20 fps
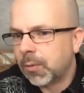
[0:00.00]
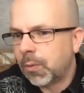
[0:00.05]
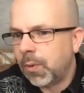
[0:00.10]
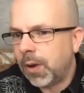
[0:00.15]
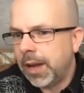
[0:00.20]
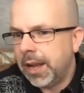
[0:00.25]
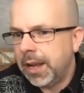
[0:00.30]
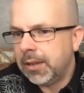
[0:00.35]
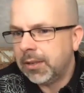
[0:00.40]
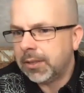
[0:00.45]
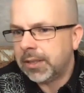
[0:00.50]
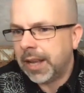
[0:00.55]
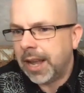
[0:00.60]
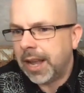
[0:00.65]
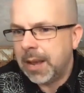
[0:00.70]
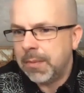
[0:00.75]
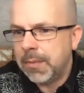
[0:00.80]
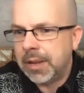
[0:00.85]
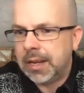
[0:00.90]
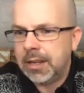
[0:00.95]
Why does
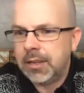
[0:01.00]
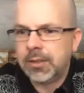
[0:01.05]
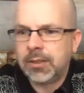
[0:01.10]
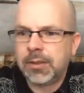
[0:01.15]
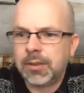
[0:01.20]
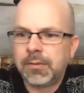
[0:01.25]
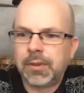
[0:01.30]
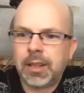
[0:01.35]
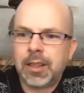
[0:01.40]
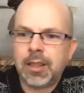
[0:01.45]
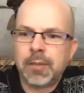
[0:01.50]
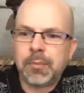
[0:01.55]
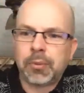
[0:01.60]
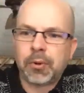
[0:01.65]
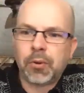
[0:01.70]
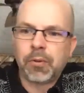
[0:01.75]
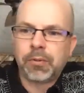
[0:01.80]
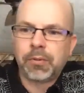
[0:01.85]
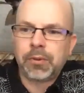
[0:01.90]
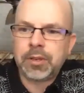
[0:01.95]
diabetes develop
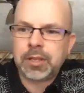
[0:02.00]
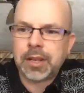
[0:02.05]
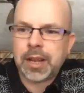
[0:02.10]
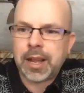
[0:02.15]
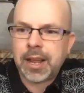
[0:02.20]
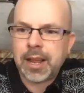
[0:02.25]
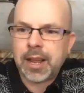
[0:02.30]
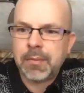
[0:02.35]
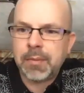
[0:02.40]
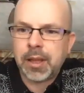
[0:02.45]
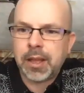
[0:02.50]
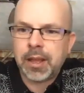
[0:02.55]
over time